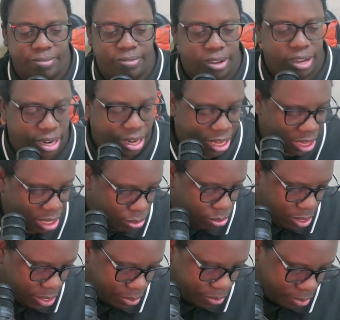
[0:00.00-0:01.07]
another
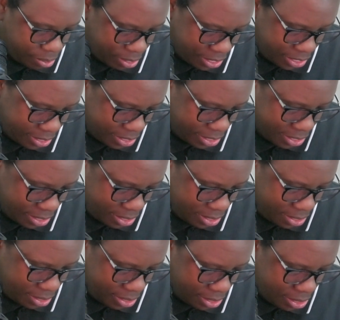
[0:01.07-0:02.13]
one. This
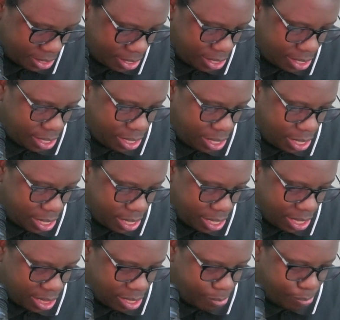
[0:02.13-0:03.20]
is
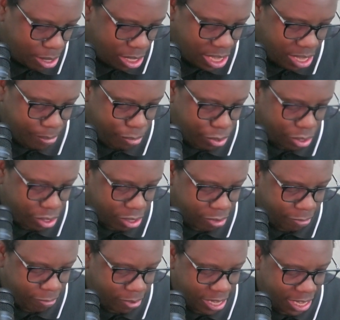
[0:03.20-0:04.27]
another player model
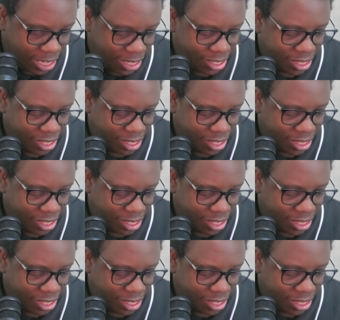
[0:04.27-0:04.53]
flight.